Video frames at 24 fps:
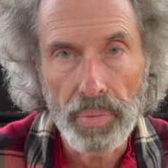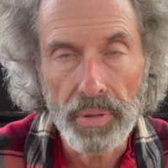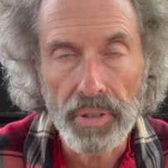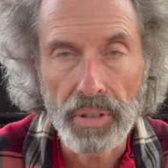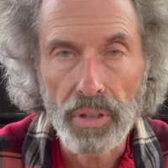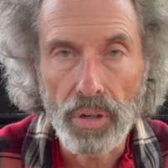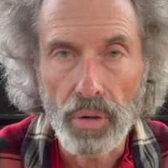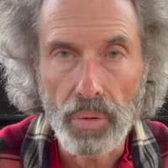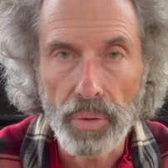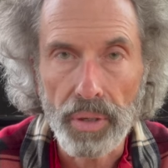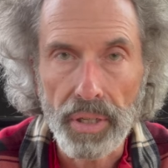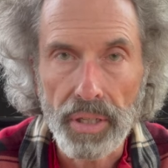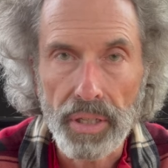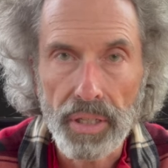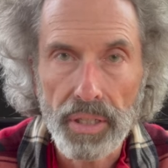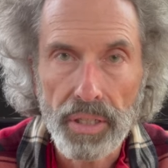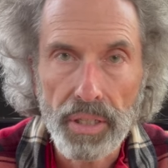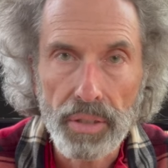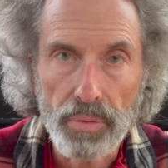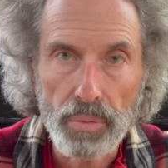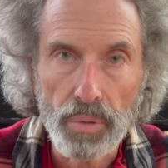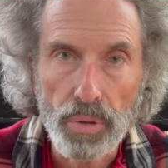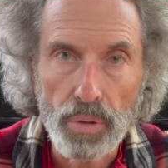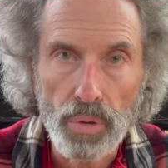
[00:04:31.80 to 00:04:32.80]
and go in
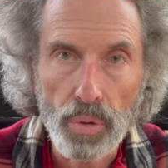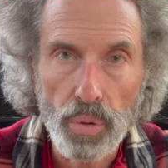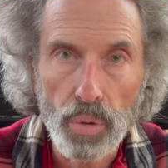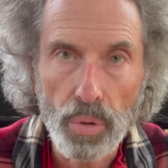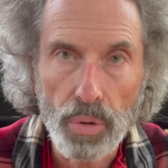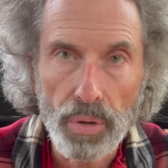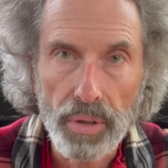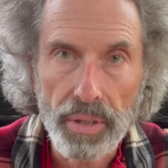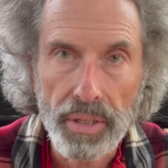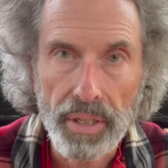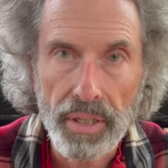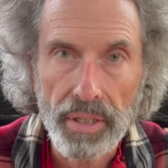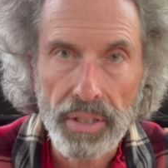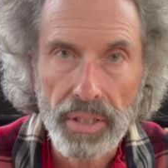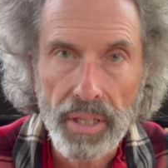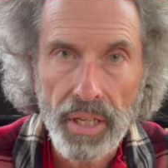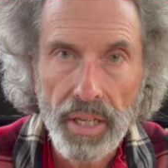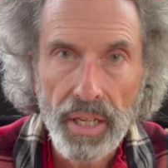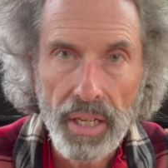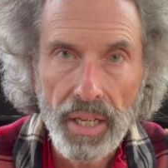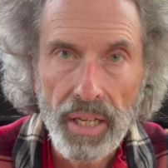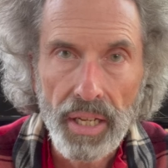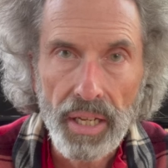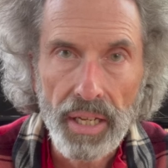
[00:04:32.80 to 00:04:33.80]
and record it,
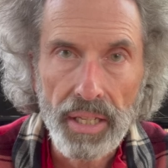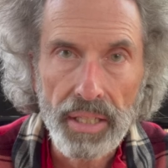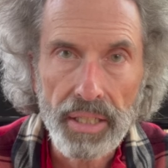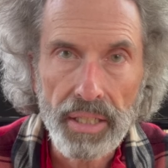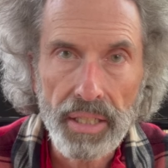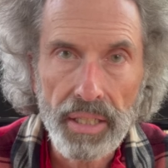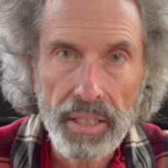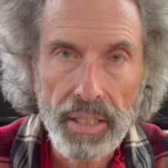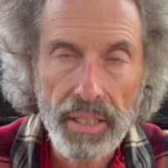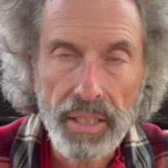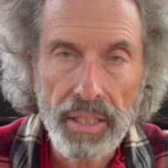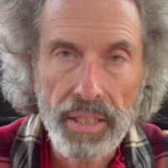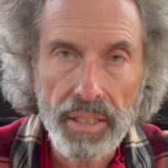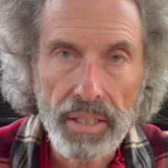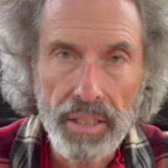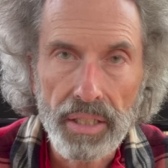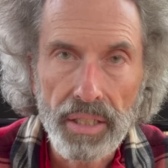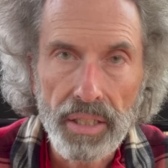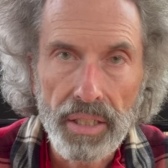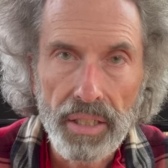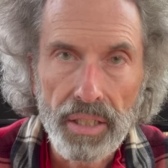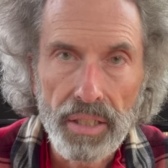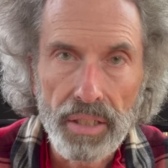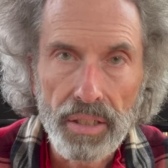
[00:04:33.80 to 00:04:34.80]
and then
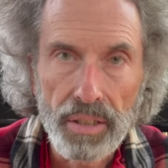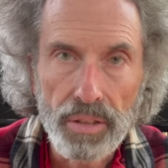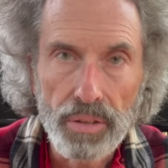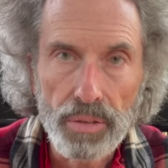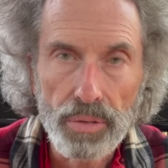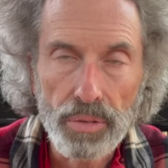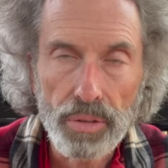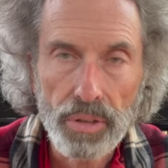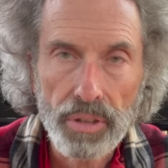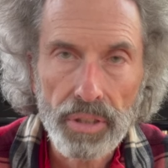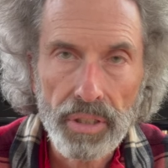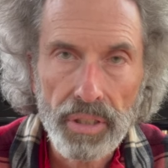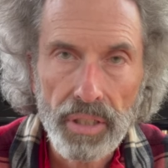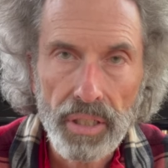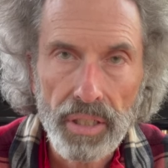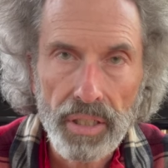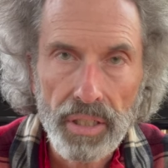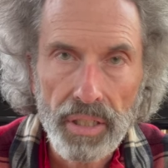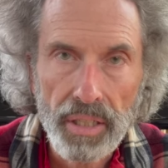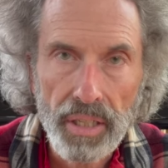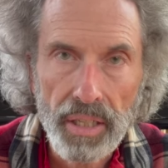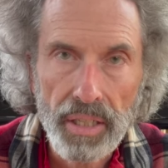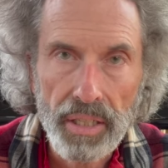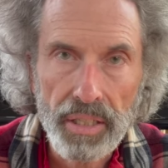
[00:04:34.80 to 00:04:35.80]
look
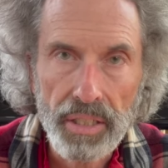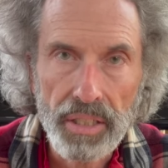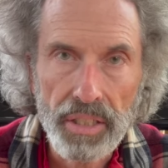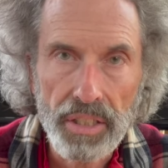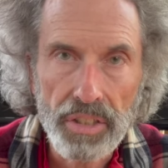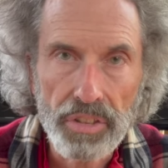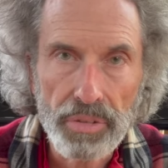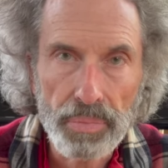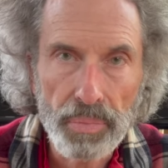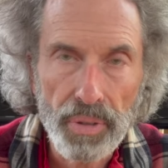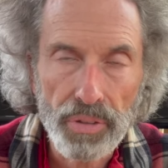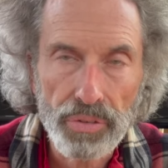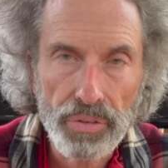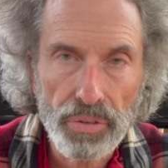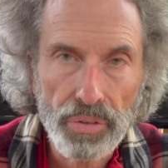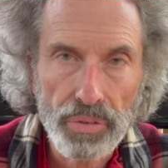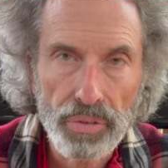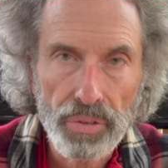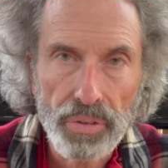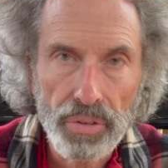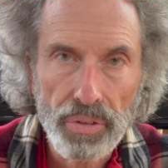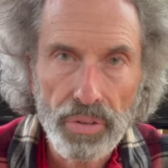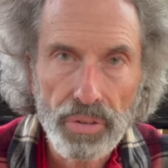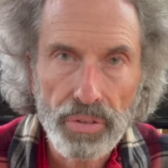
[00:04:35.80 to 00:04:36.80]
at each
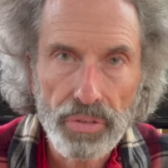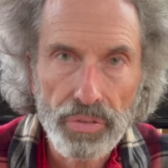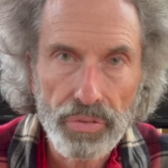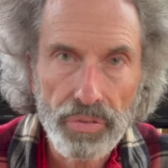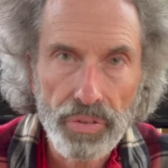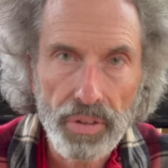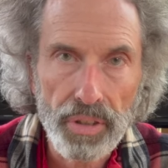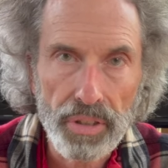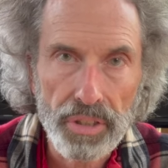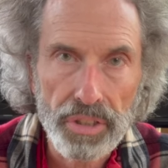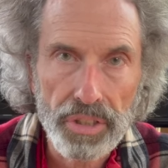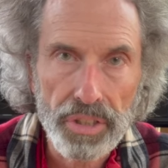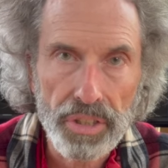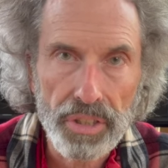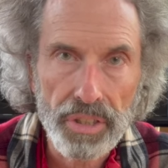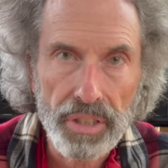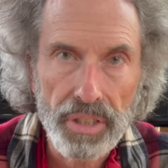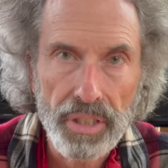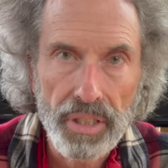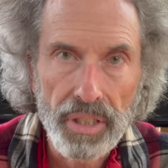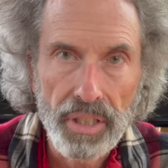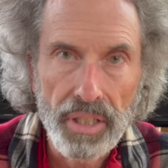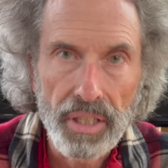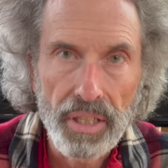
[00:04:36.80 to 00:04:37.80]
muscle's function